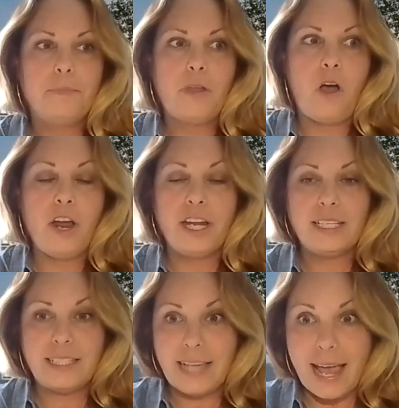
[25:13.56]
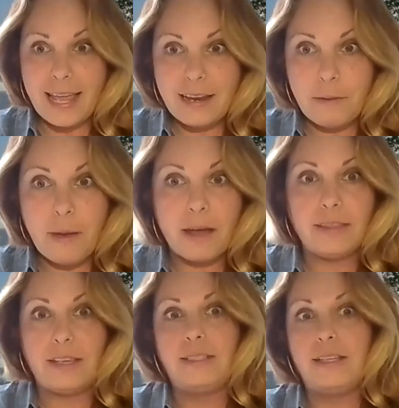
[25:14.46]
are excited about
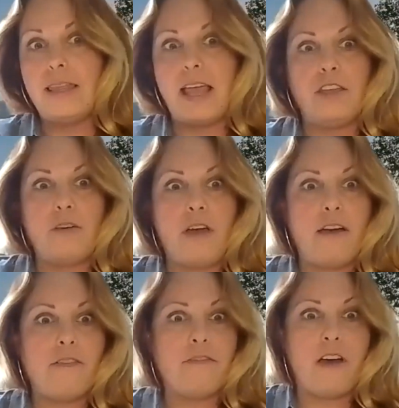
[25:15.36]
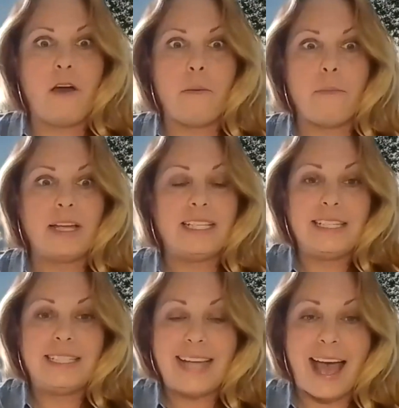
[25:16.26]
this and that you have a
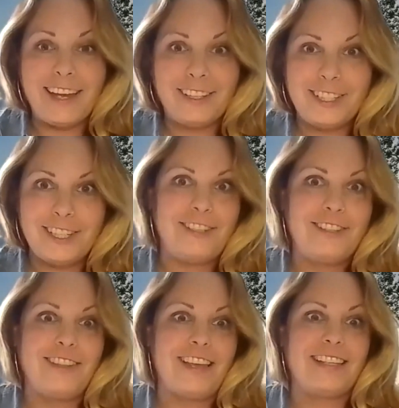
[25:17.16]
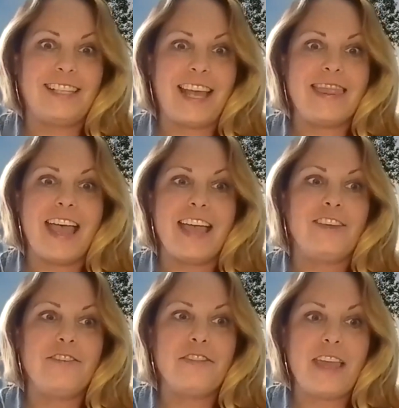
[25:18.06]
desire to do this and that
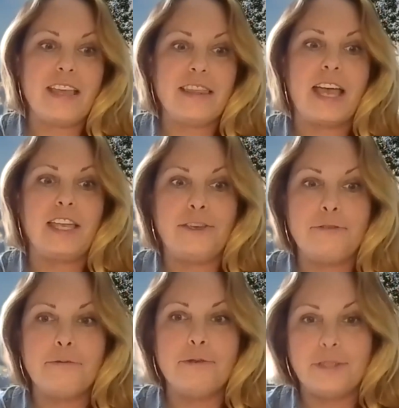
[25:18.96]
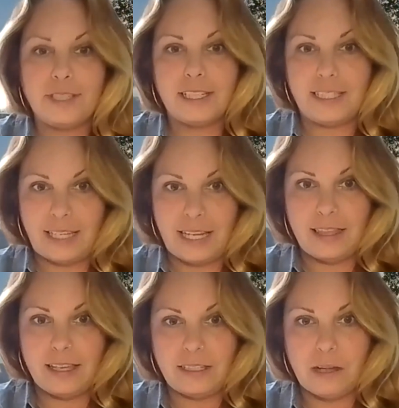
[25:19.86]
you think that you will
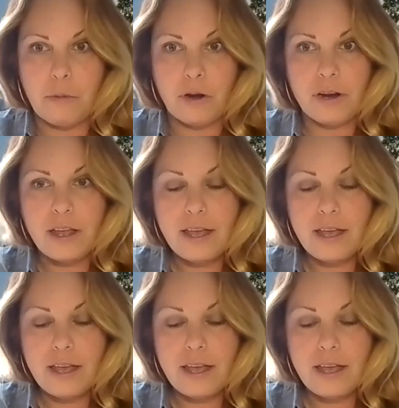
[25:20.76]
succeed this summer.